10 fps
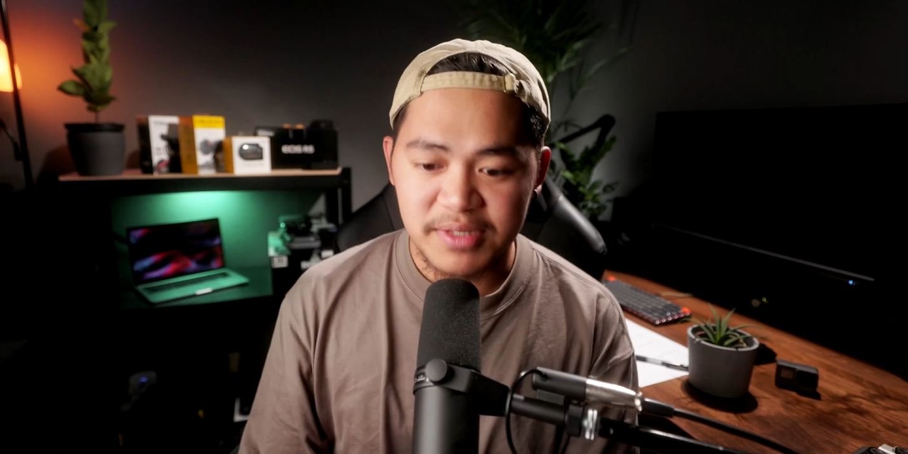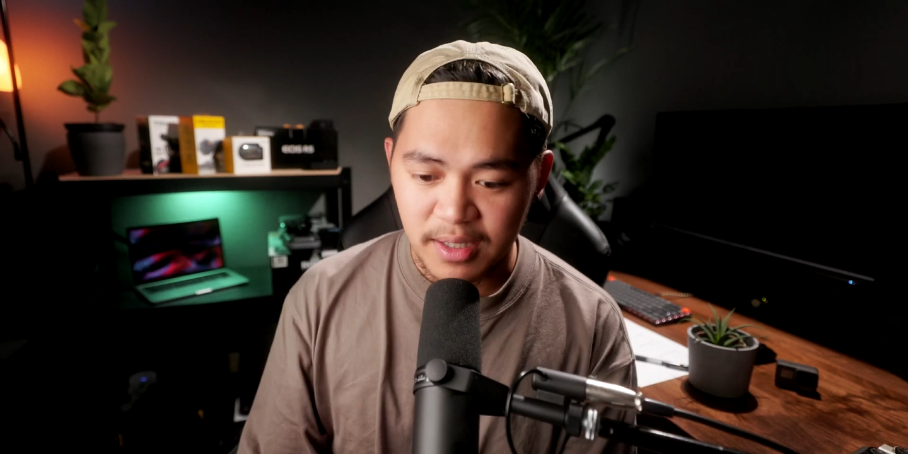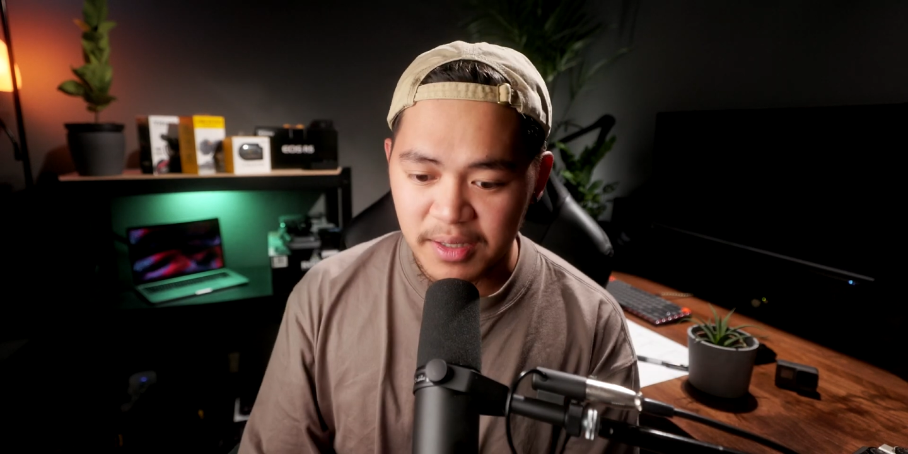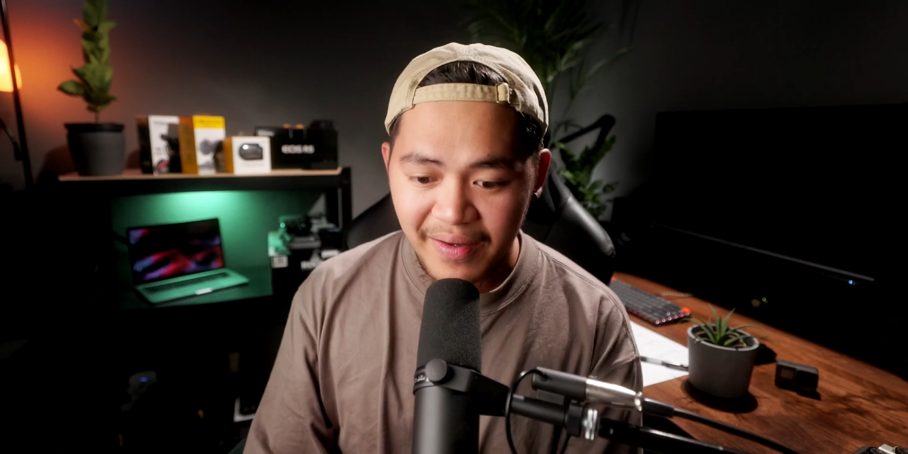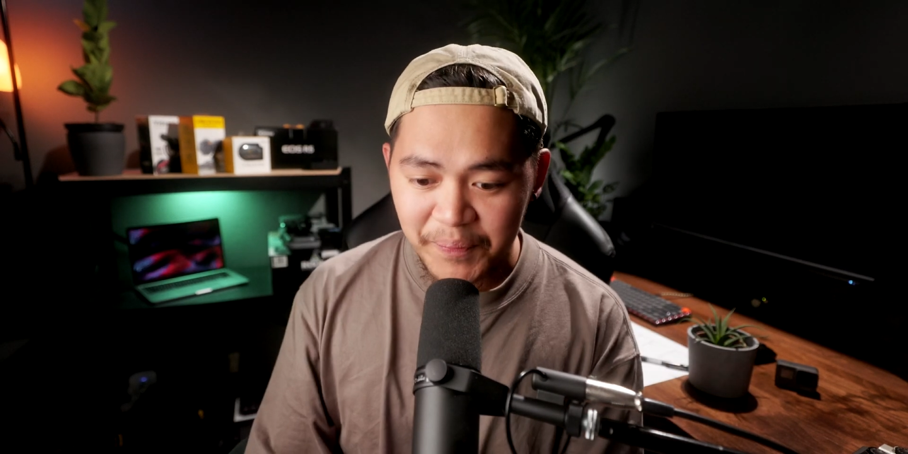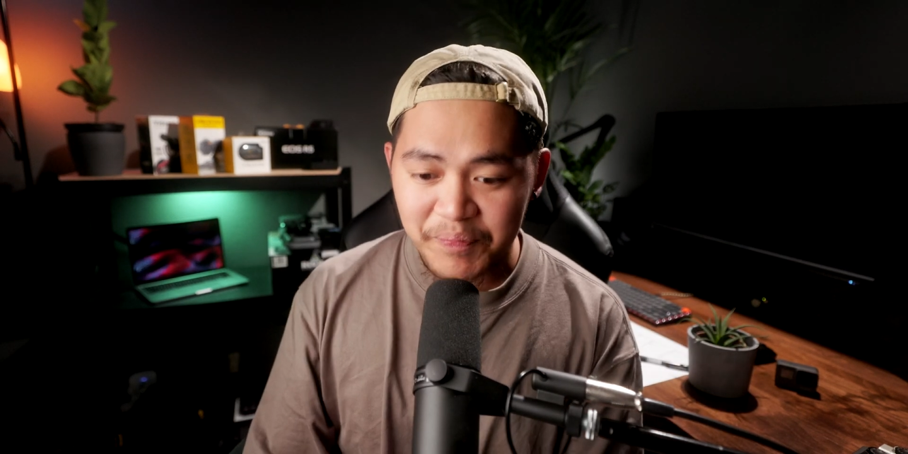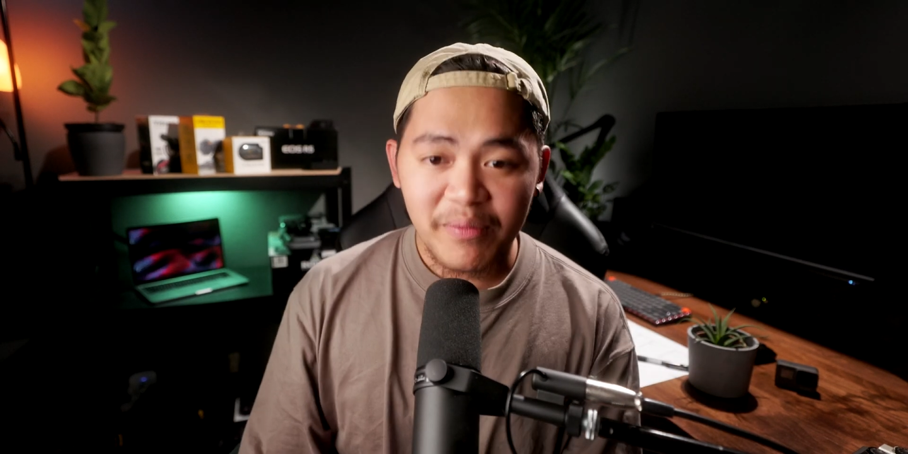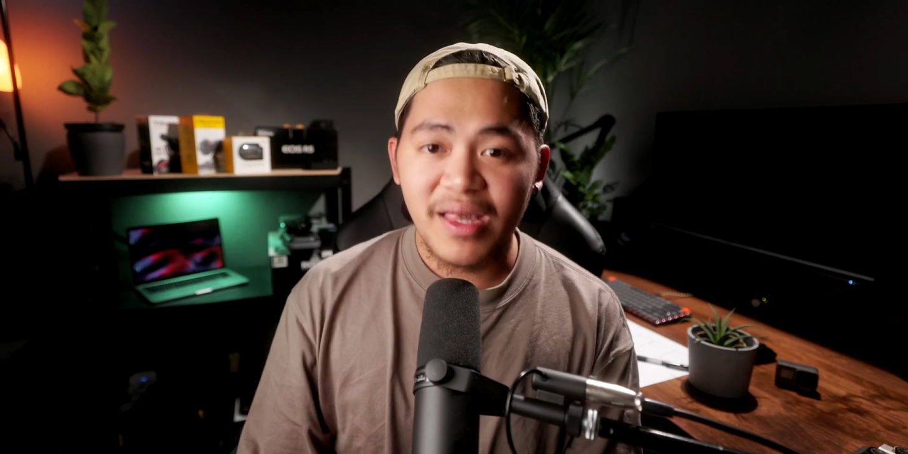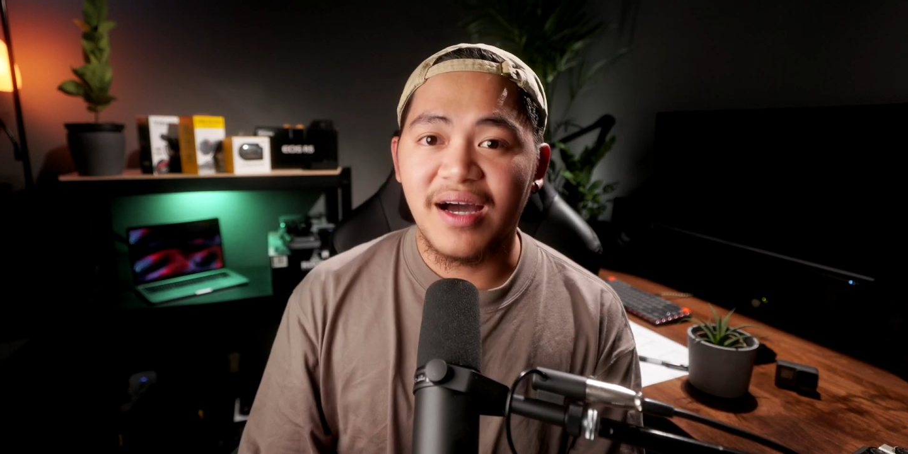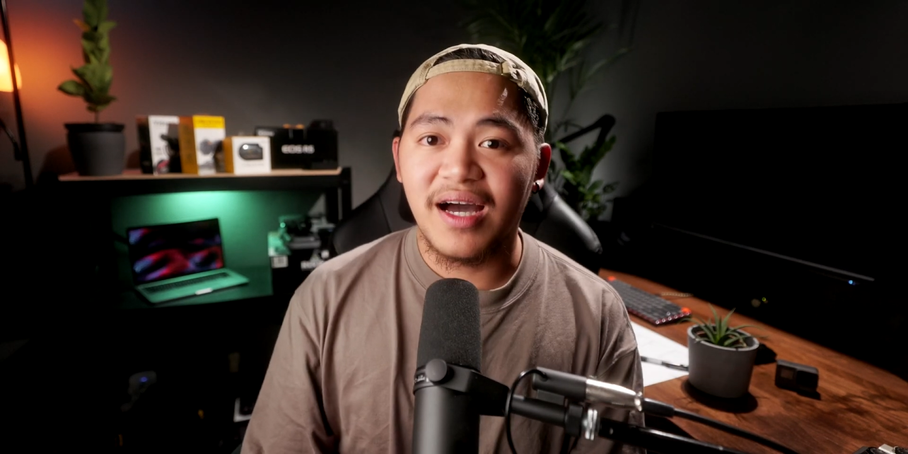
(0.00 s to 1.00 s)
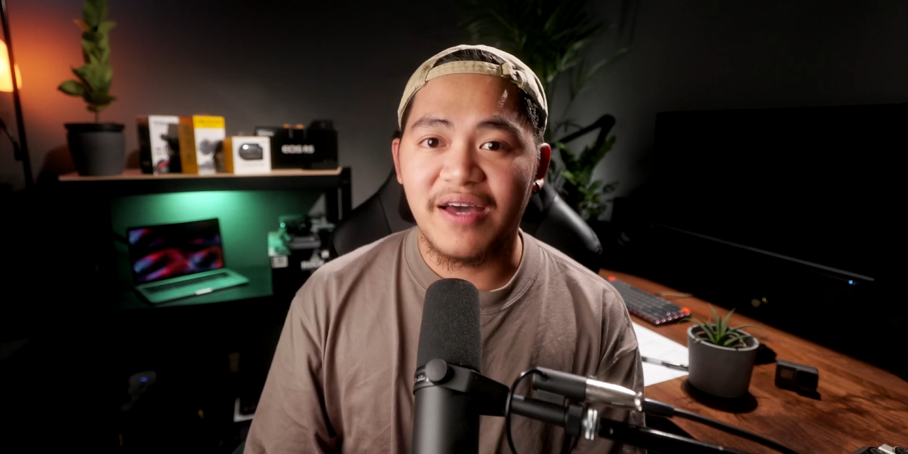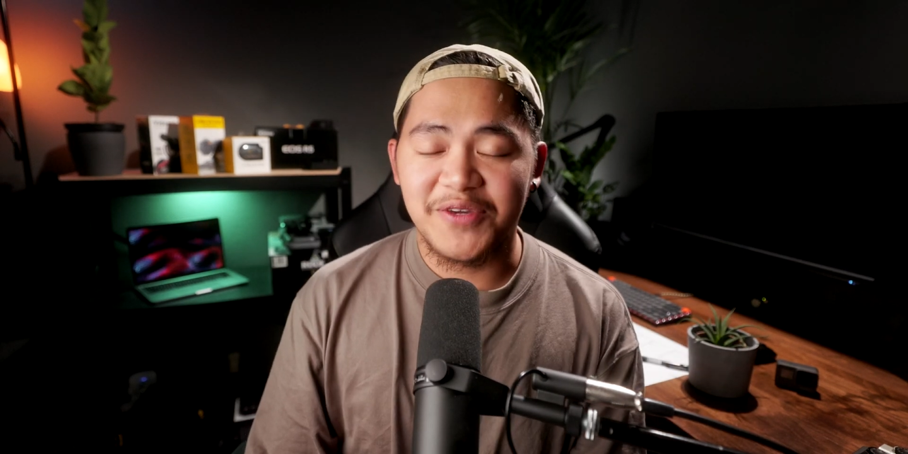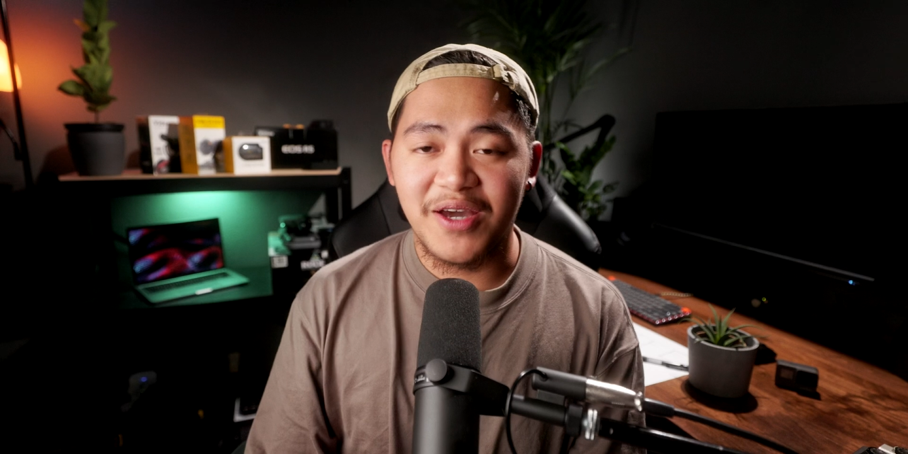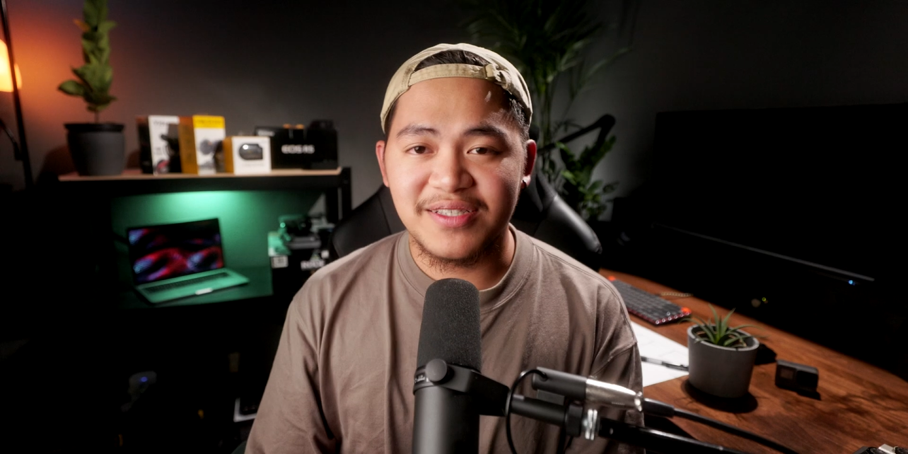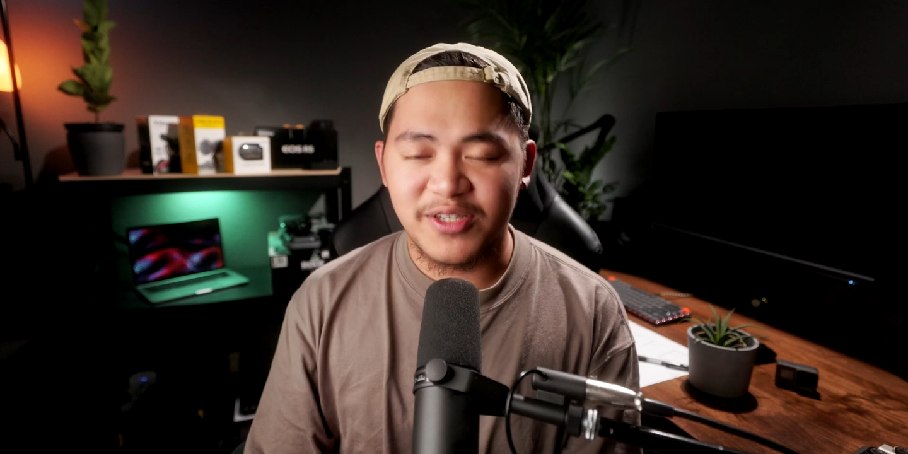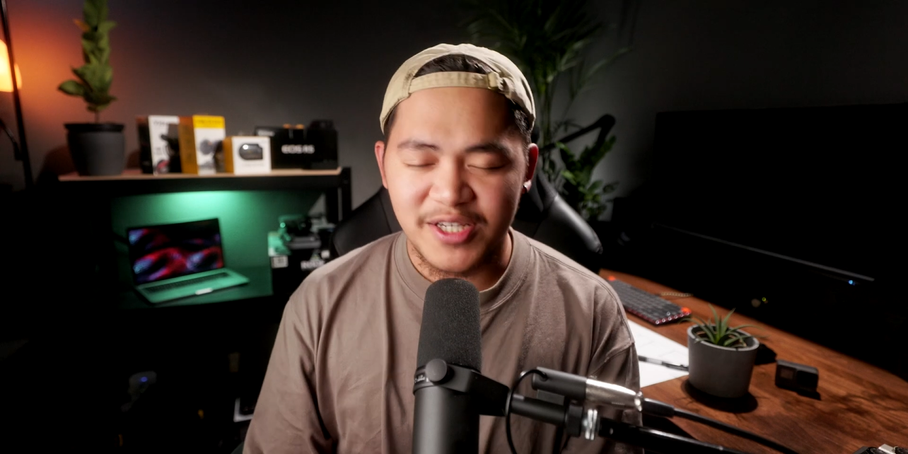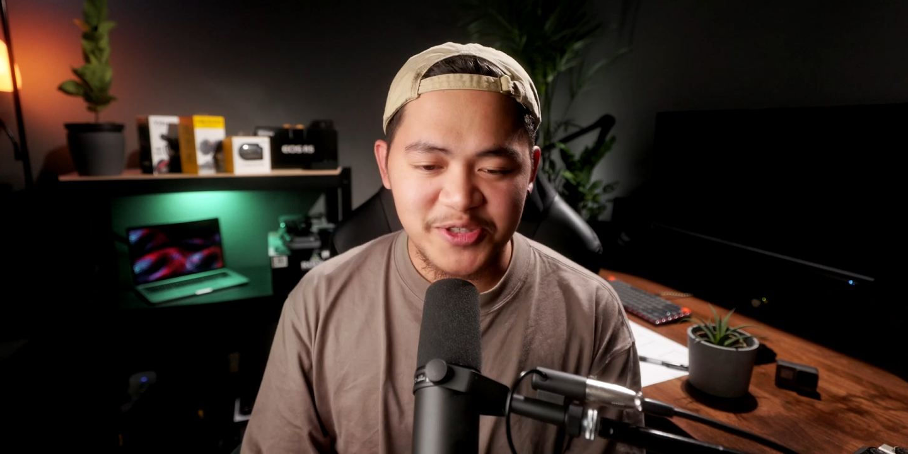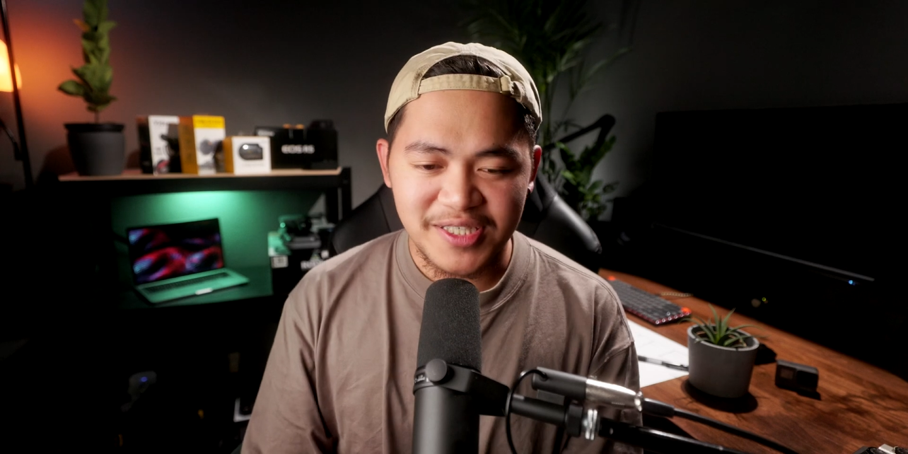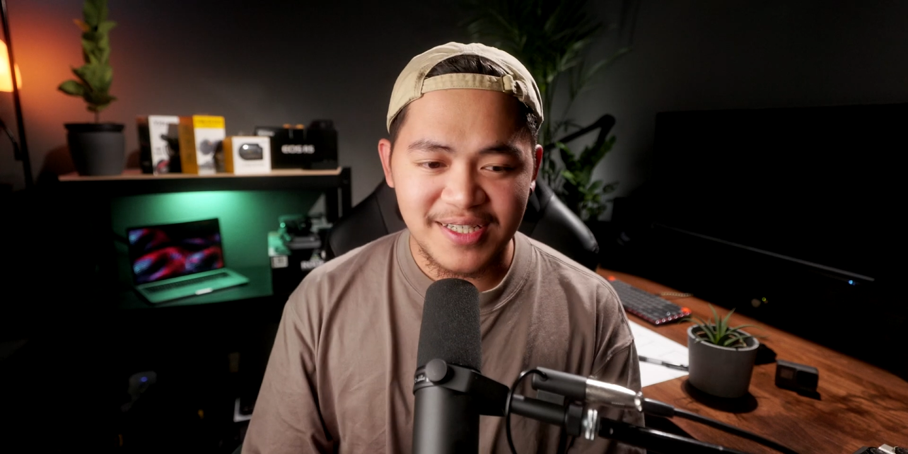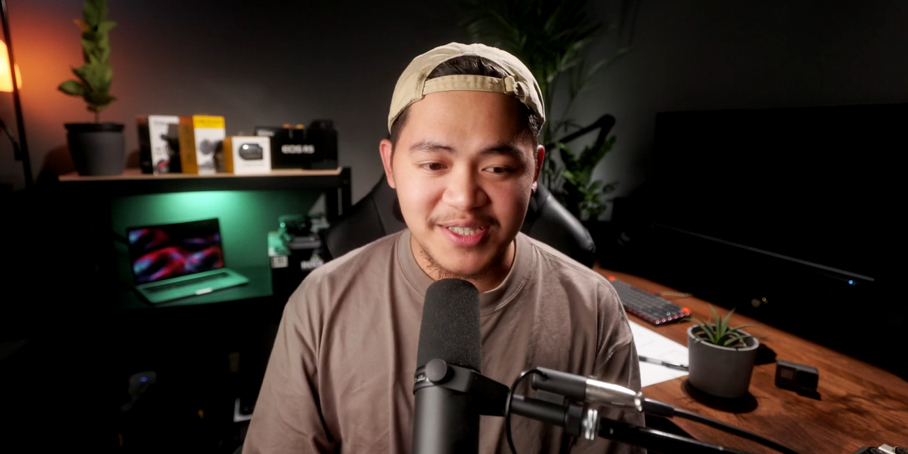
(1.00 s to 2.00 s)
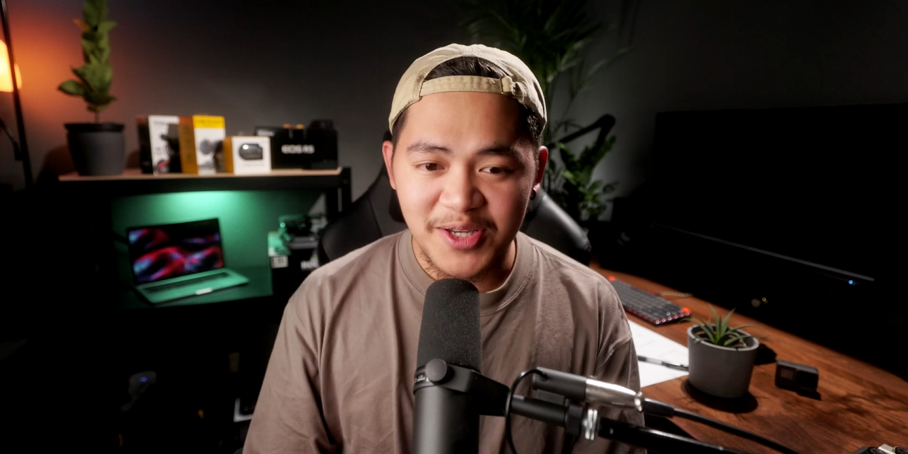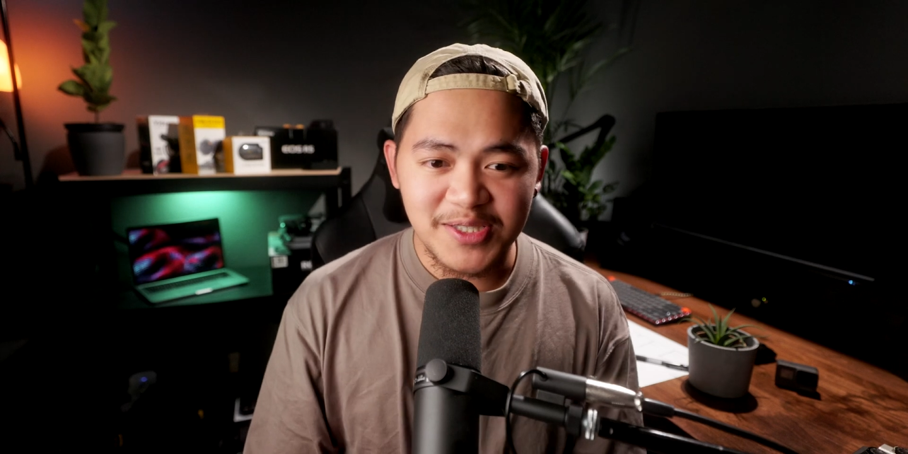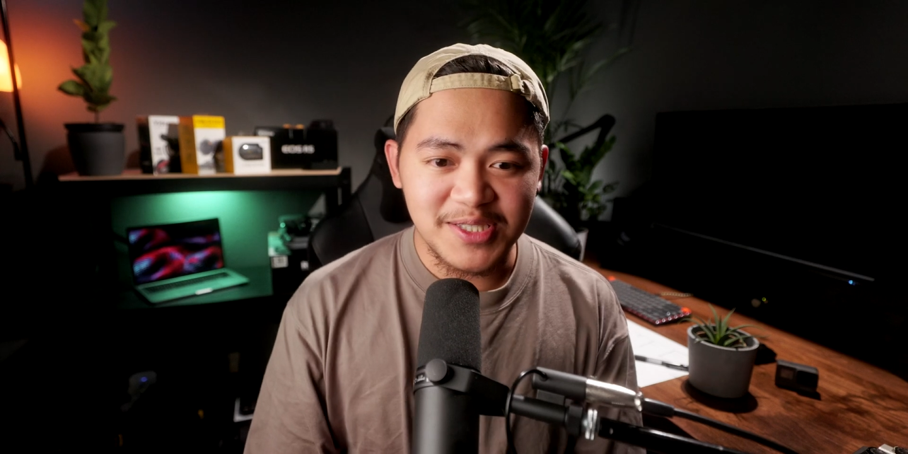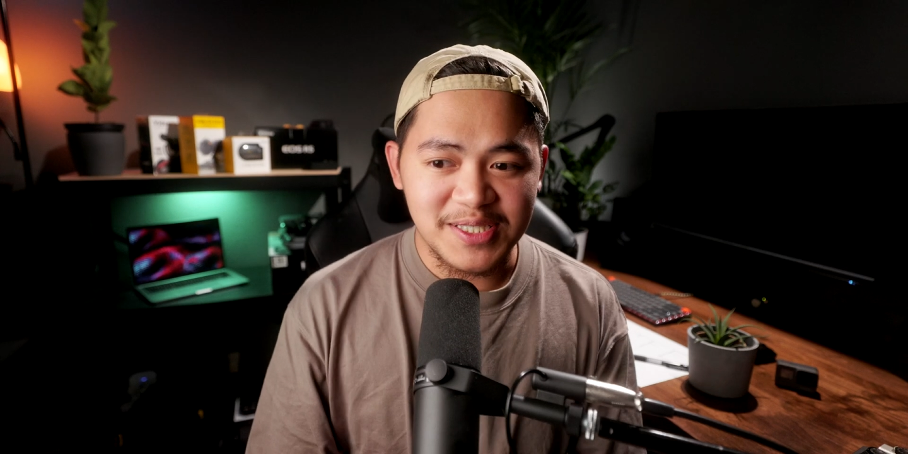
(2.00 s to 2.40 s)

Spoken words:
So if you guys are interested in those,